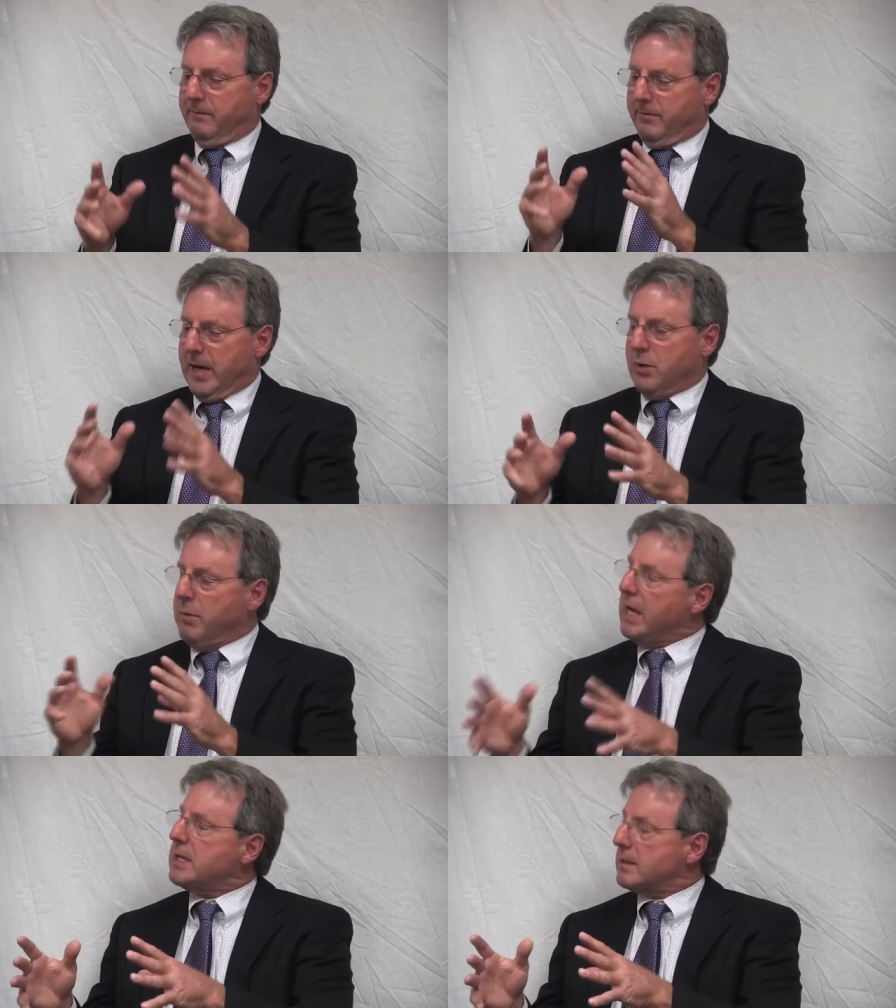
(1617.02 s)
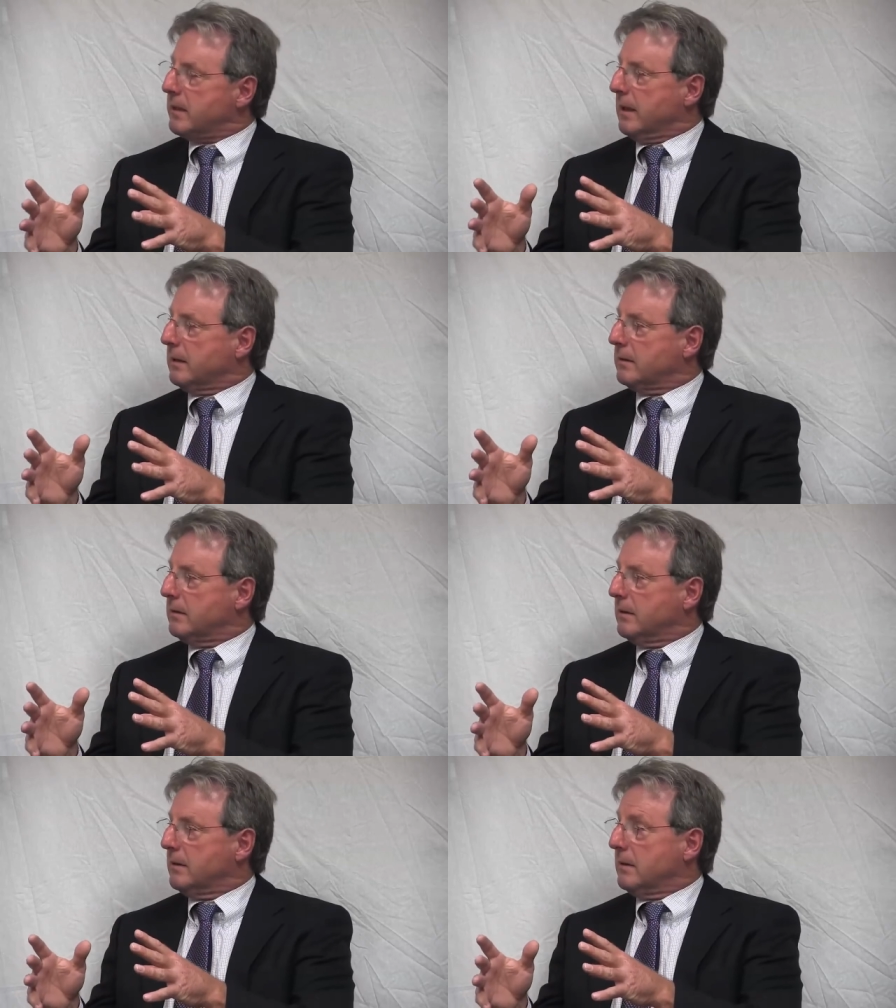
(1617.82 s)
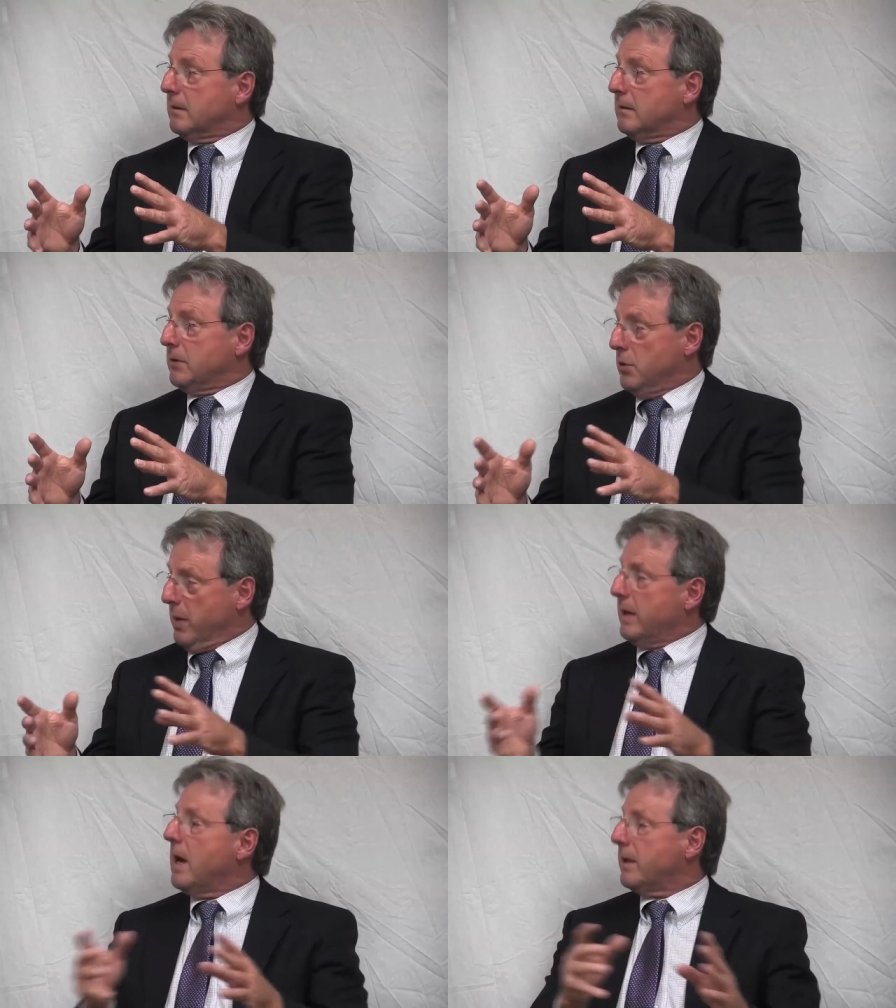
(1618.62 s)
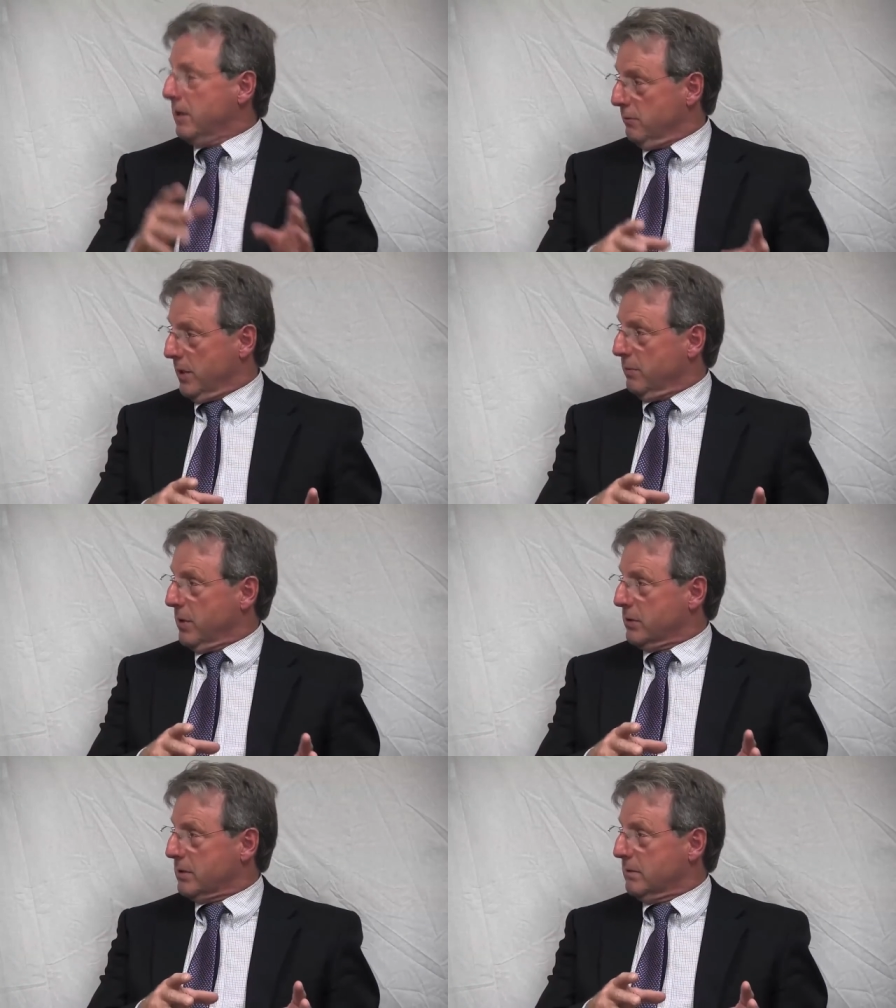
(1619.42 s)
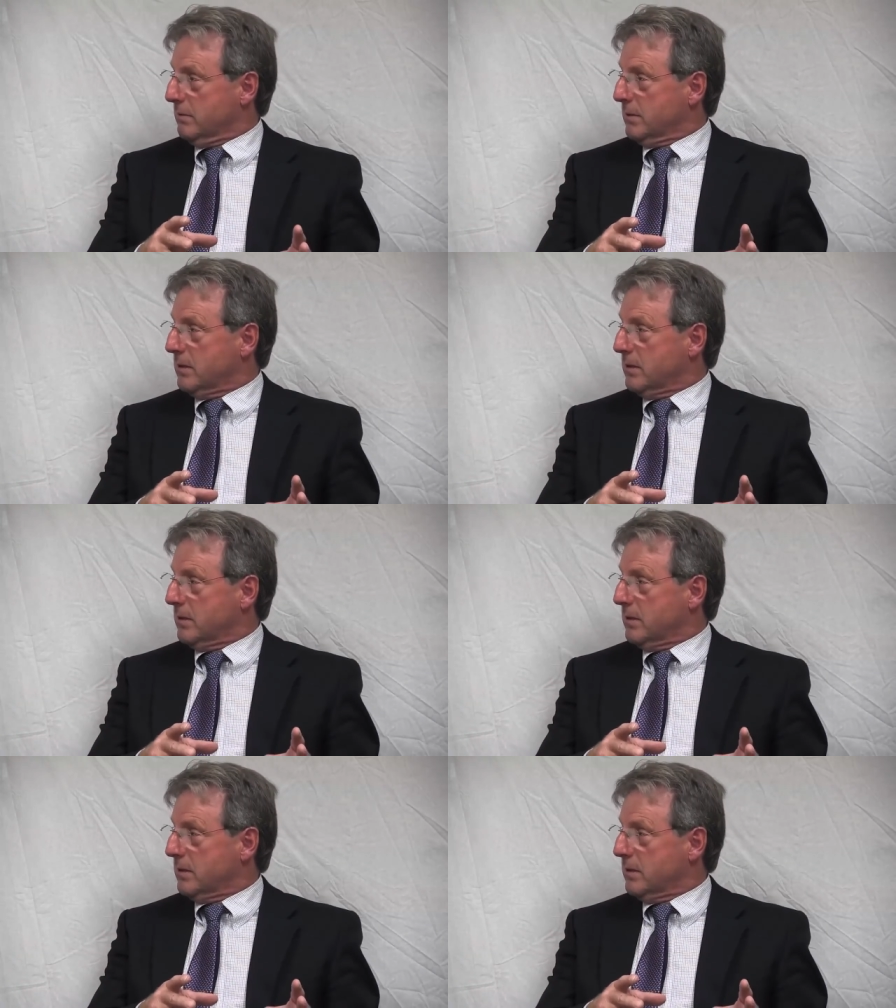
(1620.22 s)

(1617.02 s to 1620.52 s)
value-based things, you may not get reimbursed.